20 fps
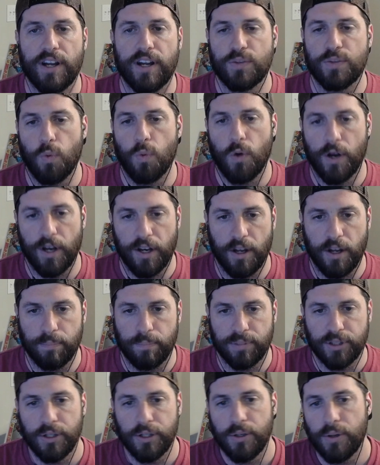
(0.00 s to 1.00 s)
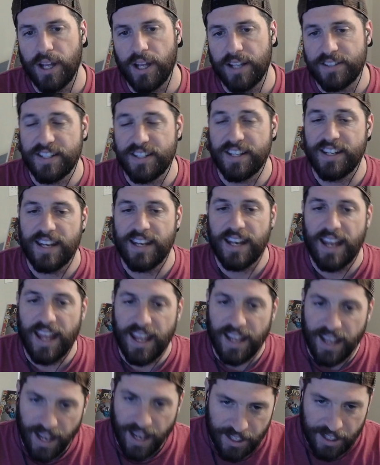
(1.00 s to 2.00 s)
It's 1 and a blue. It's an
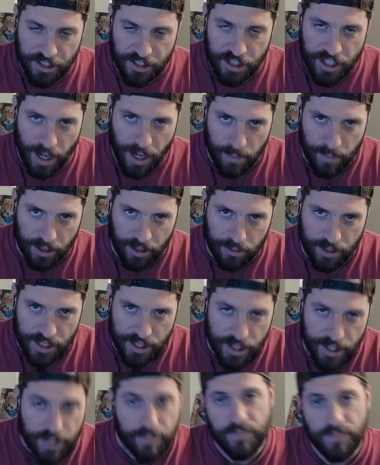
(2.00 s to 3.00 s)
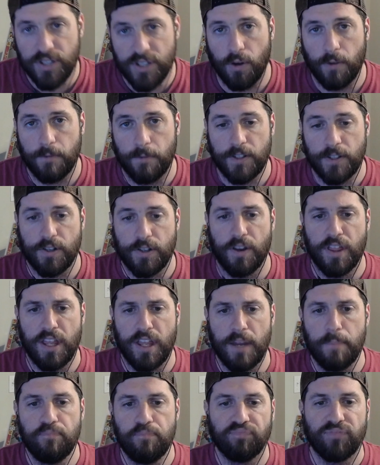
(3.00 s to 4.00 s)
enchantment creature, so it fits our
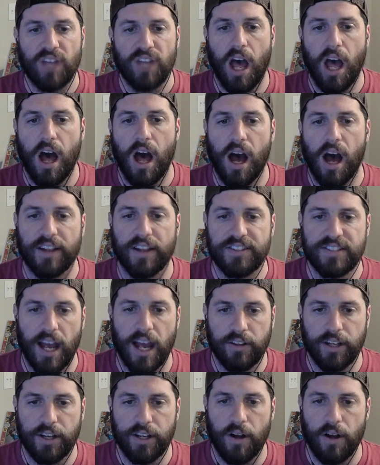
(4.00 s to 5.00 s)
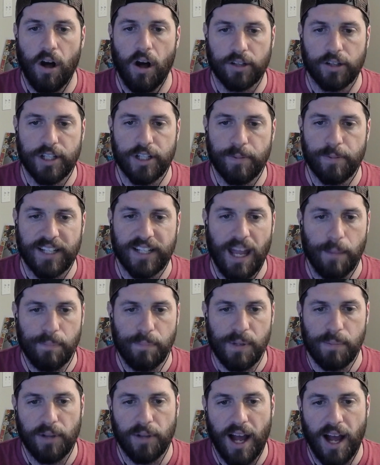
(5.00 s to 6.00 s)
theme. Silent Hall Creeper can't
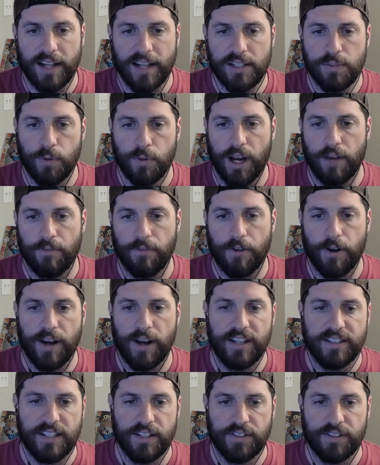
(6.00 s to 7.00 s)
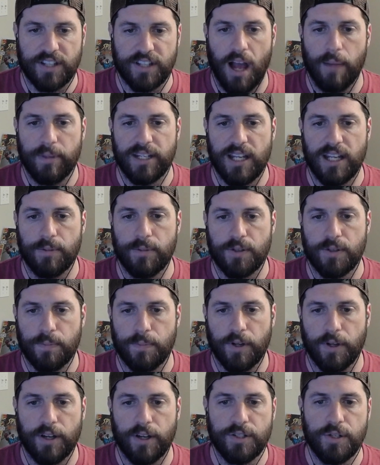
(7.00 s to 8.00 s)
be blocked. Whenever it deals combat damage to a
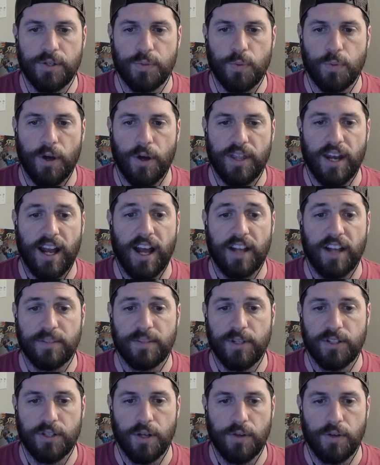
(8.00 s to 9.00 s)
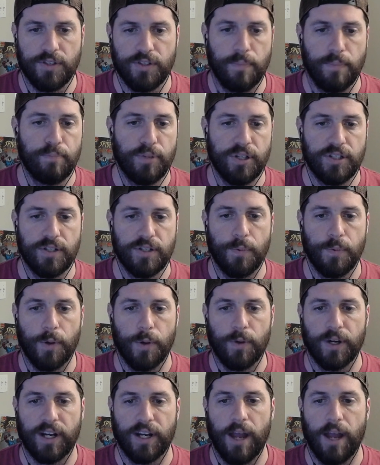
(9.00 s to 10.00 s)
player, choose one that hasn't been chosen. Put
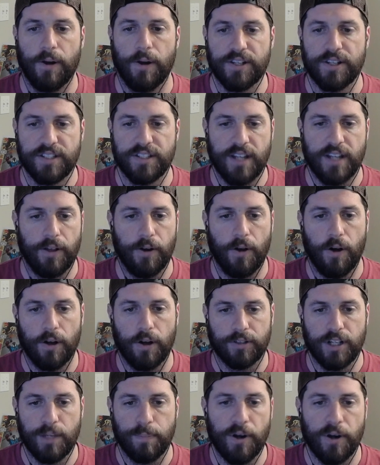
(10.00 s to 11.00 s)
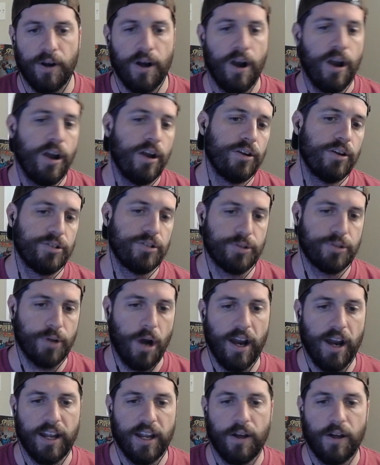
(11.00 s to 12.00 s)
2/1/1 counters on Silent Hall Creeper.
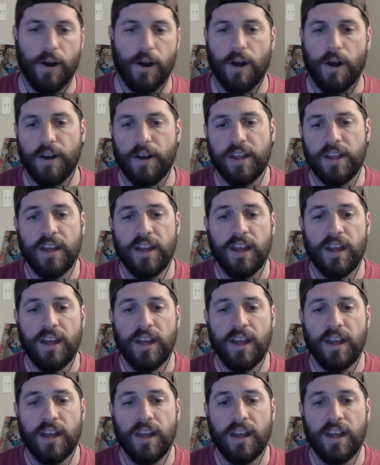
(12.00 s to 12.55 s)
Draw a card.